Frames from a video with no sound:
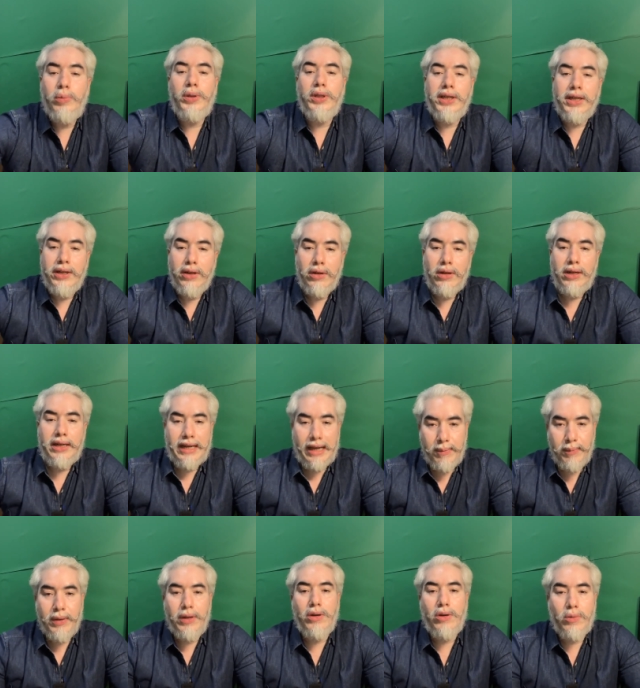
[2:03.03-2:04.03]
do put in your
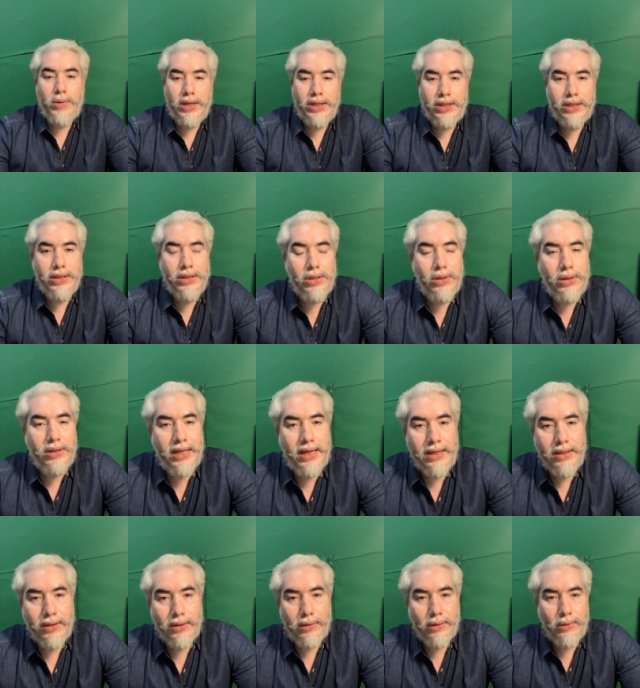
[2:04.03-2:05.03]
type in your questions so
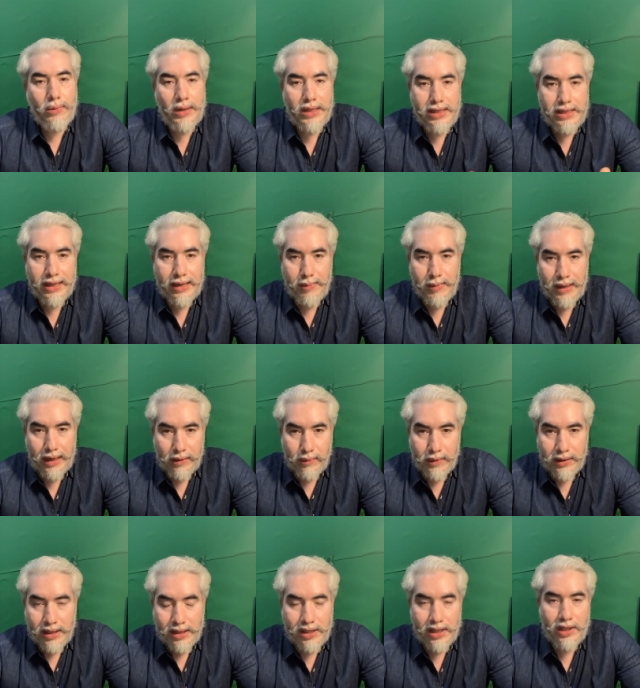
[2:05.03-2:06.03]
that you know once i'm
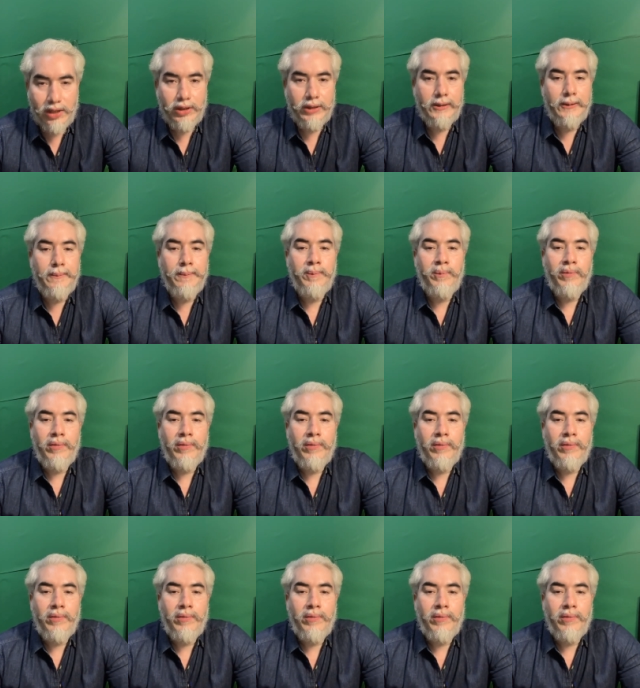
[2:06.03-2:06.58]
done with the session